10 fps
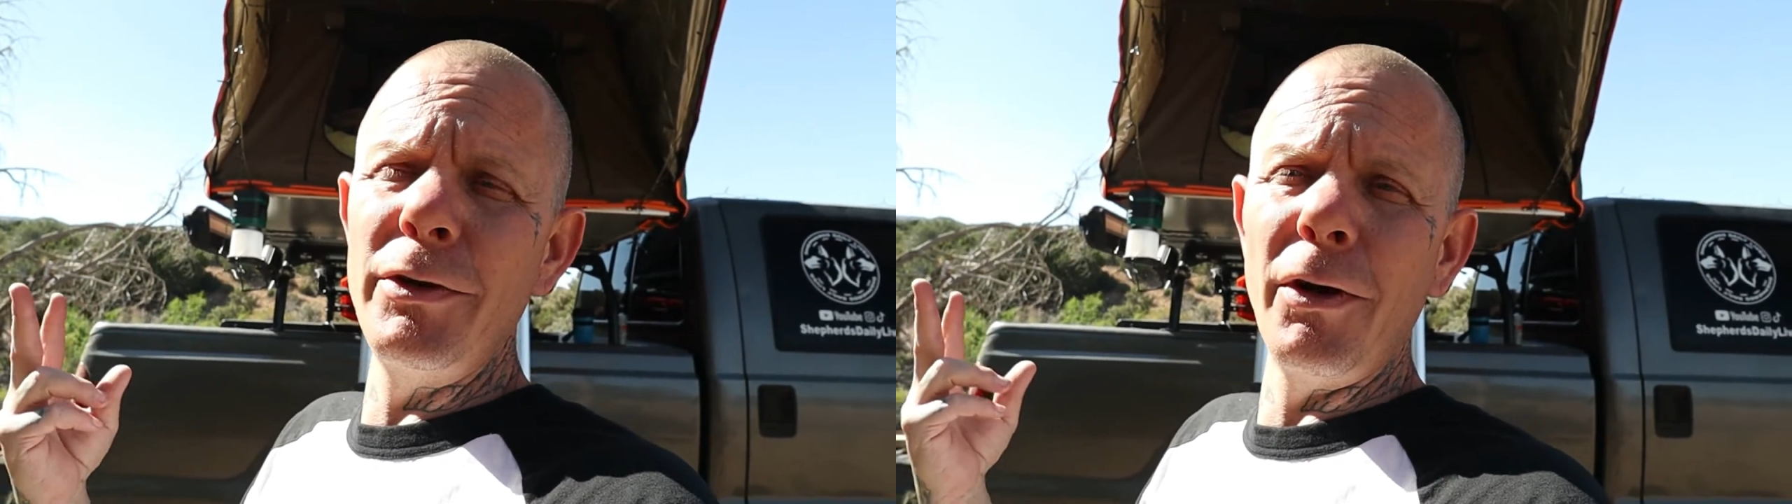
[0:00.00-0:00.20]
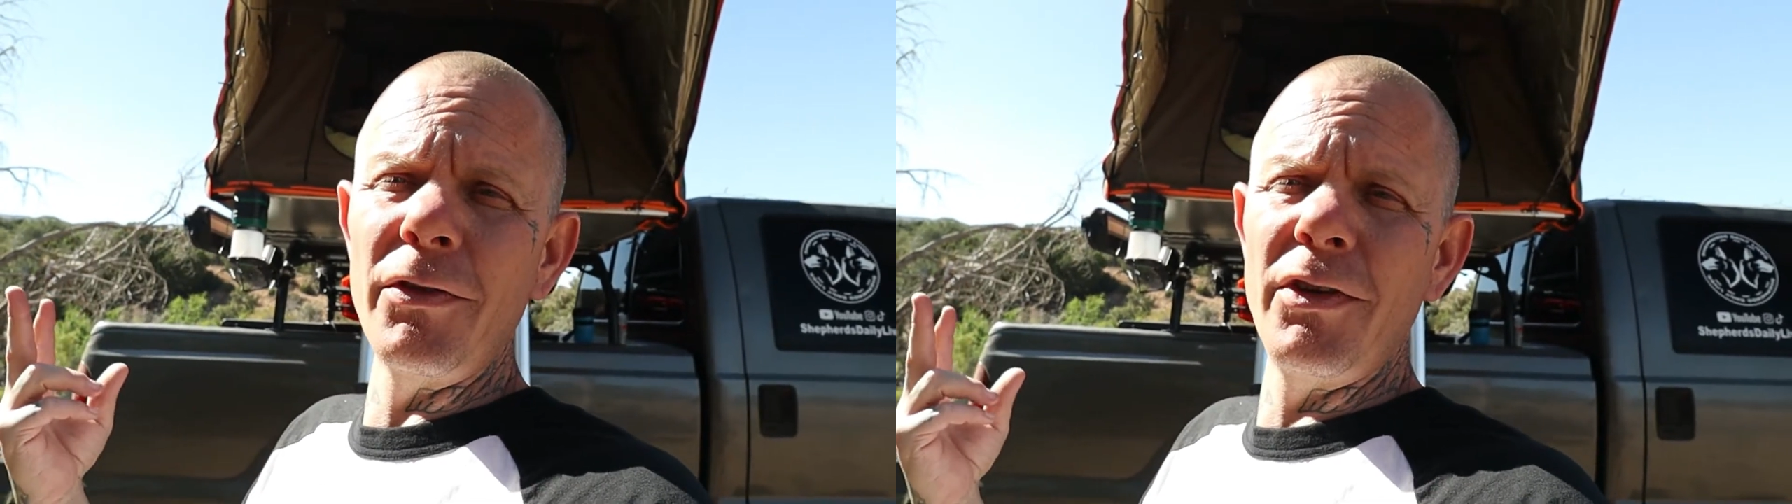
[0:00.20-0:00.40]

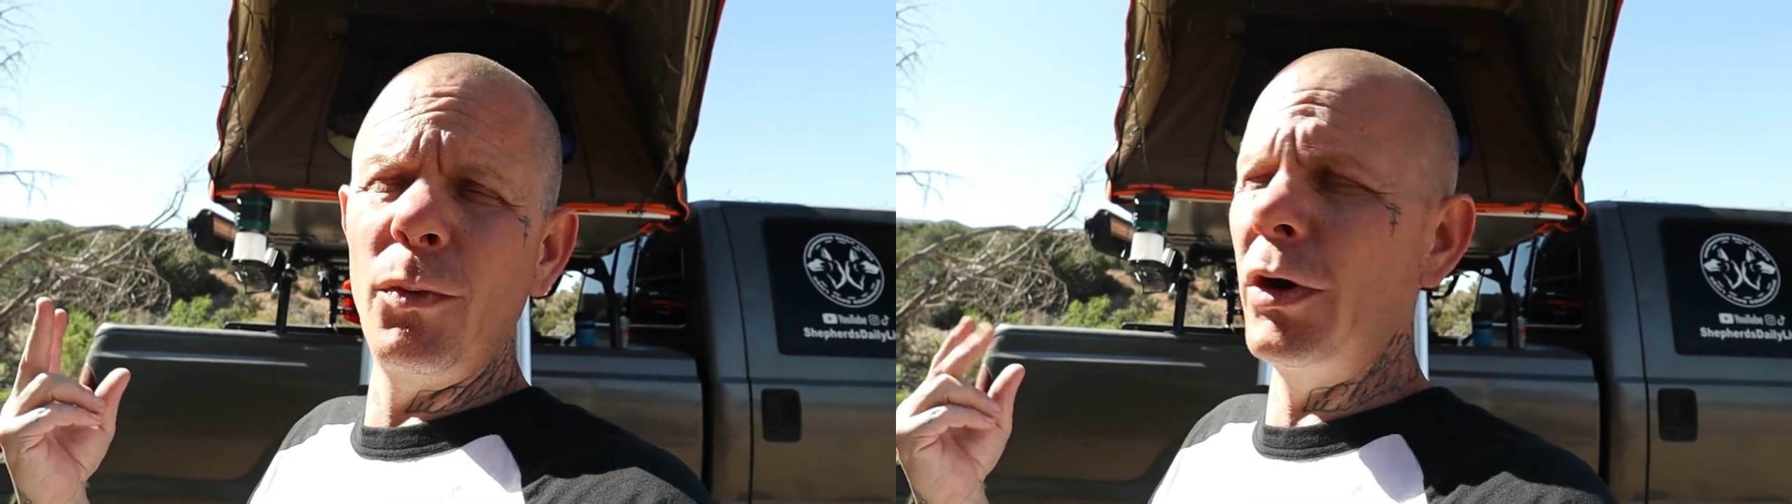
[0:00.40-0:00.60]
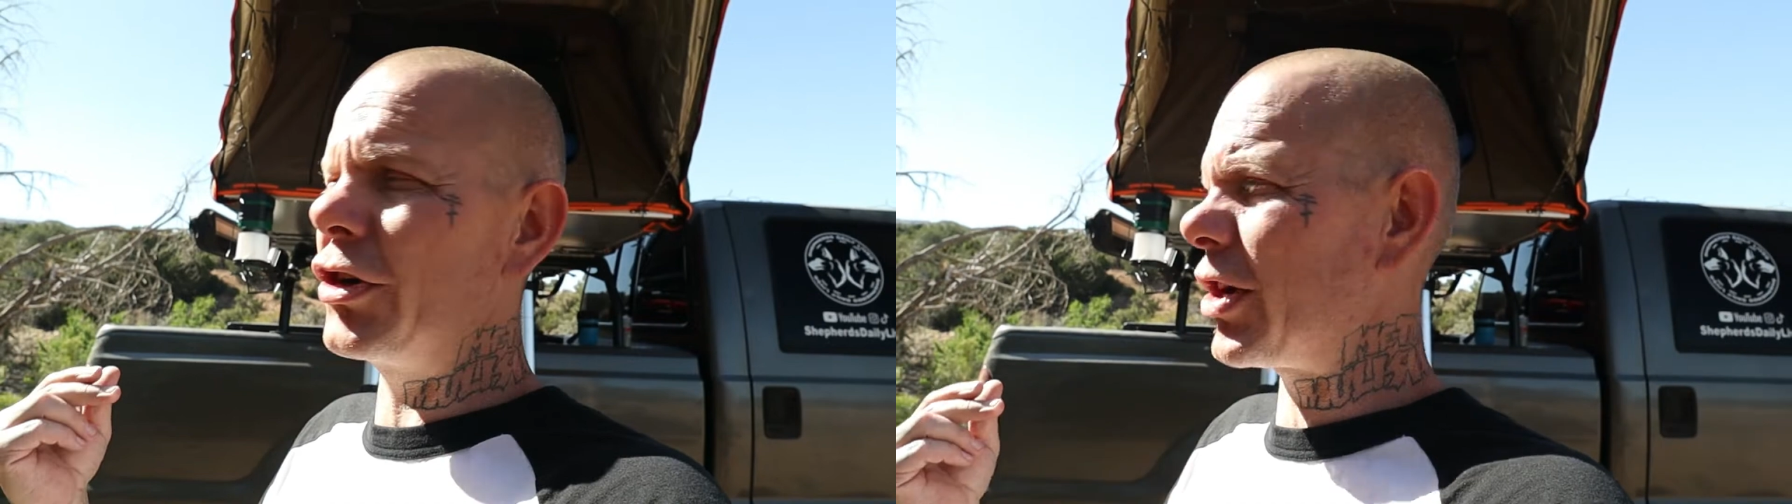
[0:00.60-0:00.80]
adults
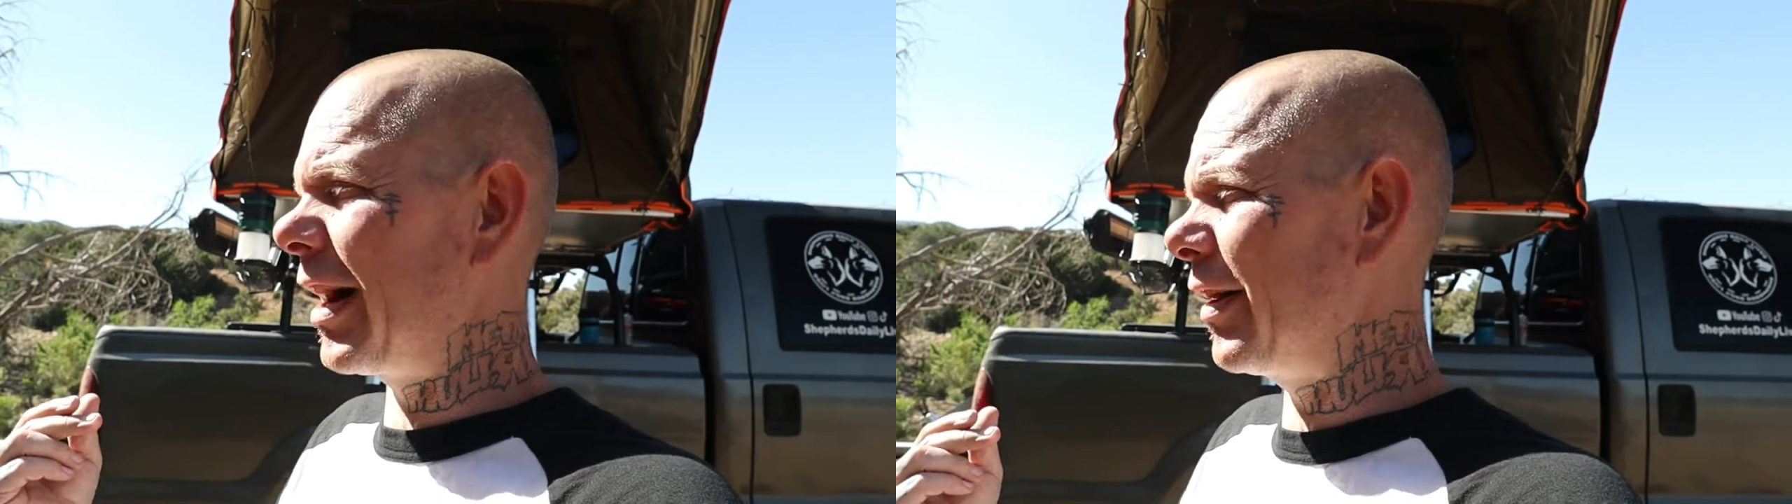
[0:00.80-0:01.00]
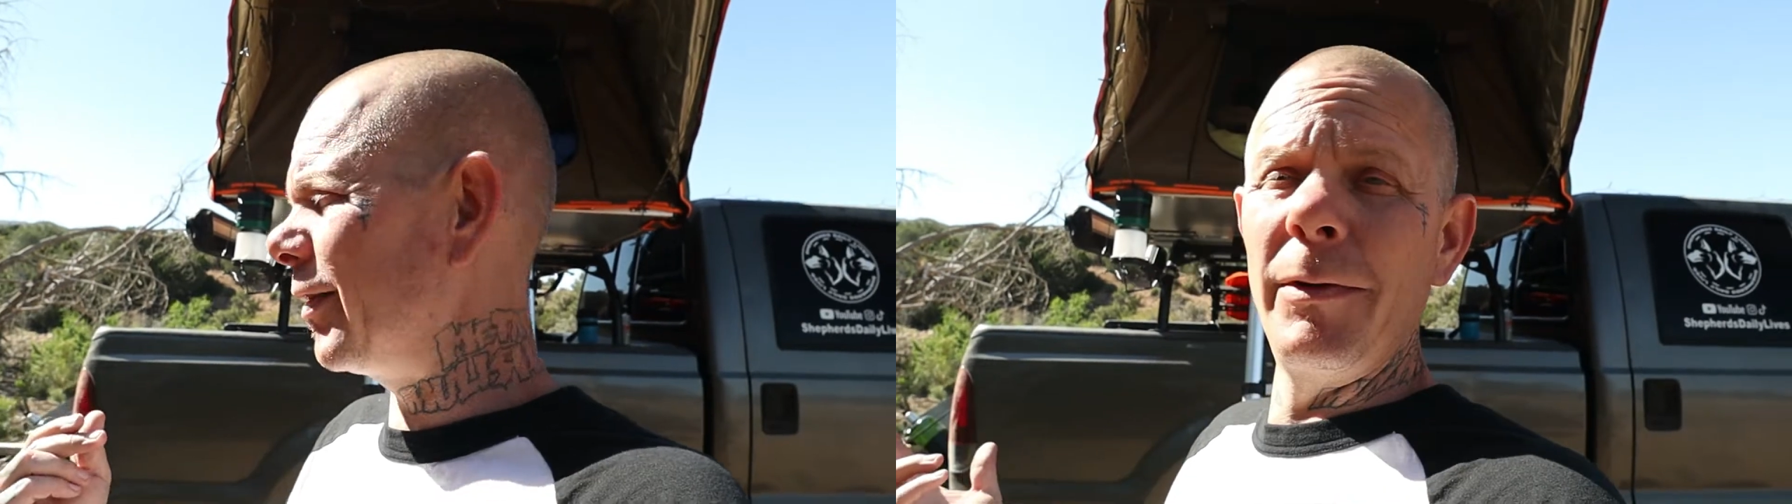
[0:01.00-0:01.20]
and 1
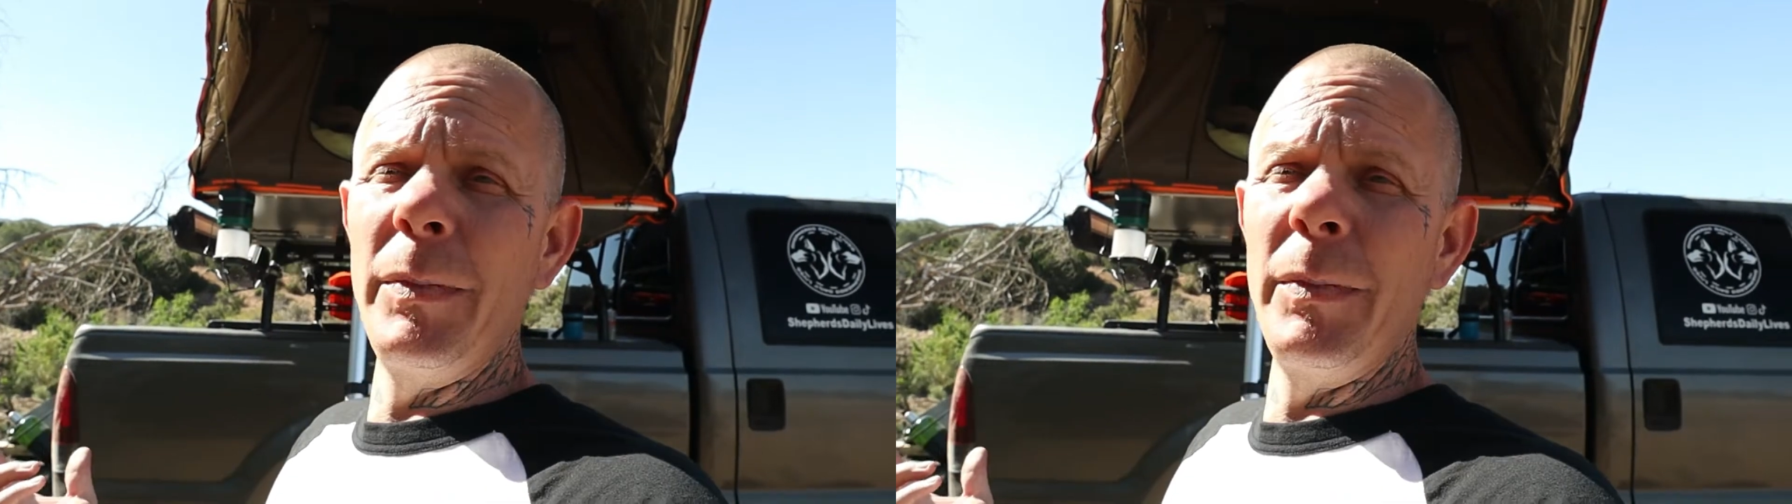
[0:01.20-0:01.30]
child.